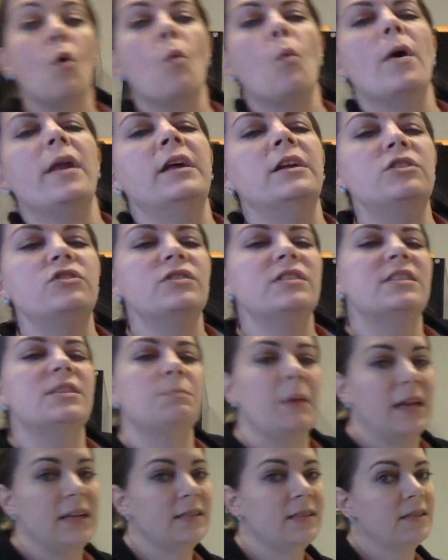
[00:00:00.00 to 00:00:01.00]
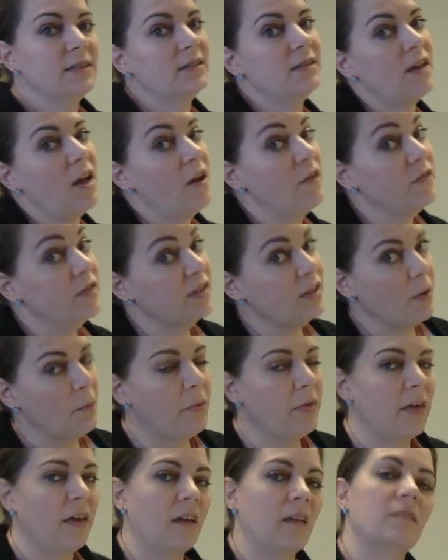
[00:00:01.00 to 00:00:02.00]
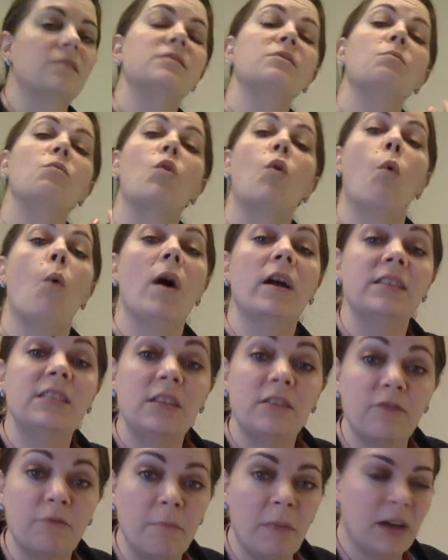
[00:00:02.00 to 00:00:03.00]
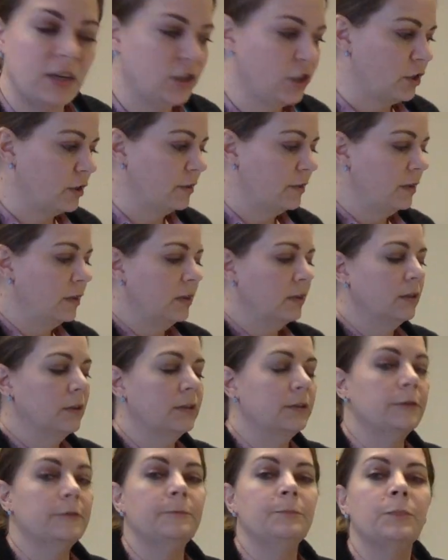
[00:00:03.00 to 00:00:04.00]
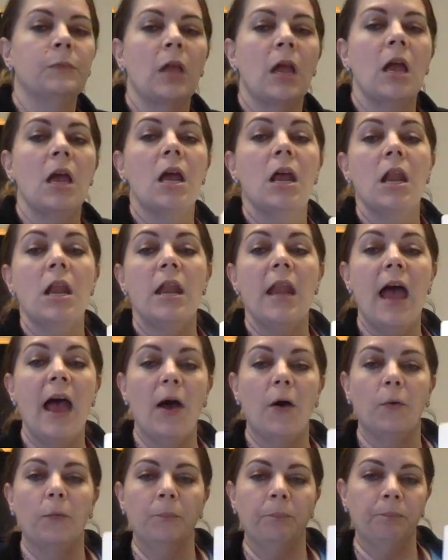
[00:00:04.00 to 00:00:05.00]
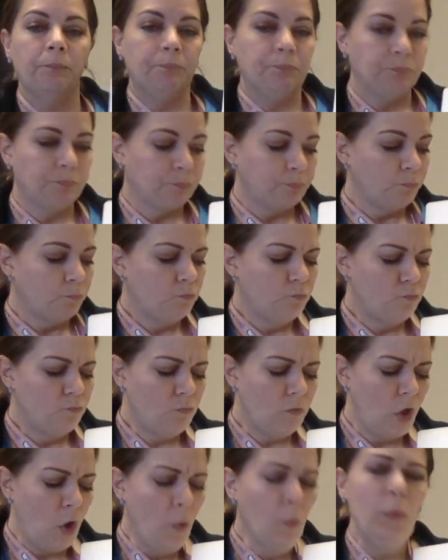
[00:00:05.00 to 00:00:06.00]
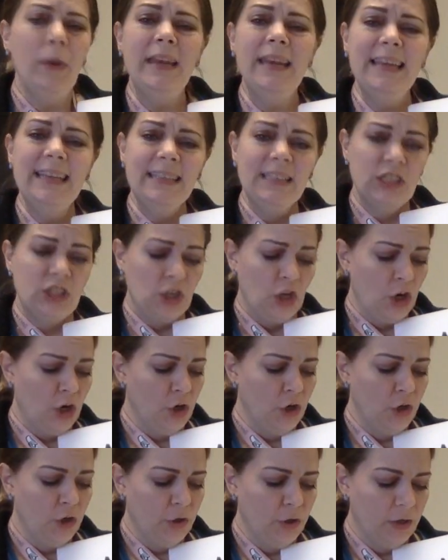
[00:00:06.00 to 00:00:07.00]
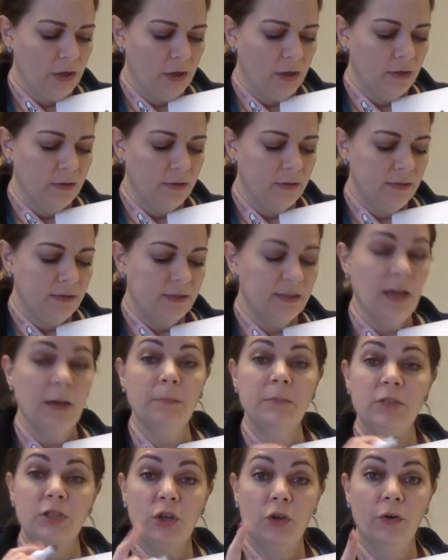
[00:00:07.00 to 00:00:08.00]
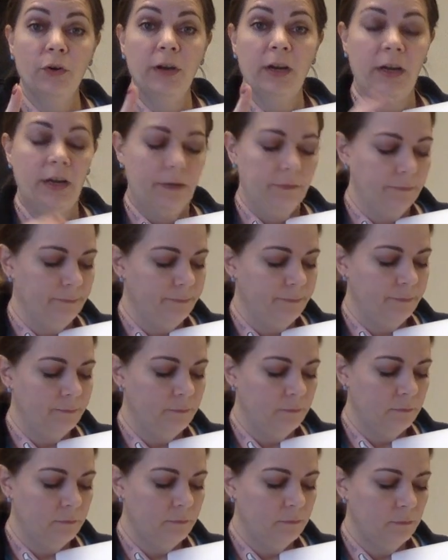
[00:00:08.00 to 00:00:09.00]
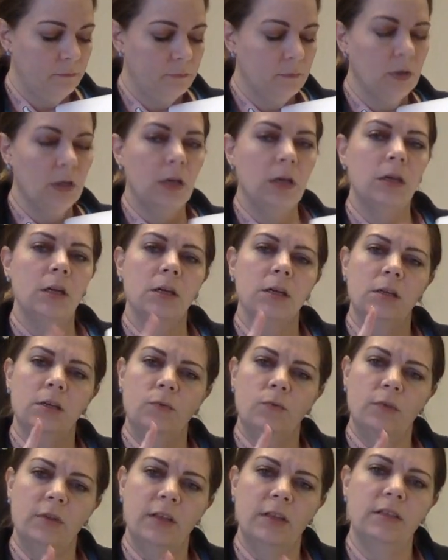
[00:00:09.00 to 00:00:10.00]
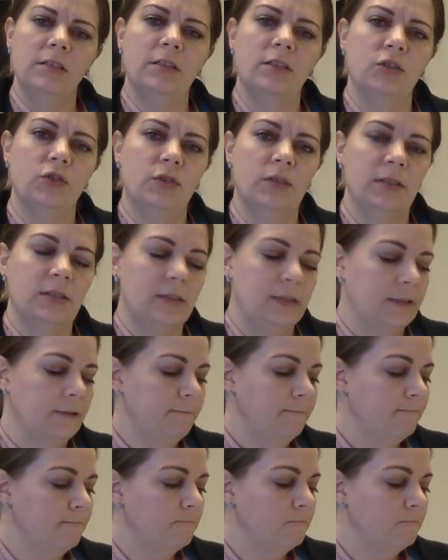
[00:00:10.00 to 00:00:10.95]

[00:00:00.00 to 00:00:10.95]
100 spaces of something, some quantitative measure. Now, we need to turn some degree. Well, that's interesting.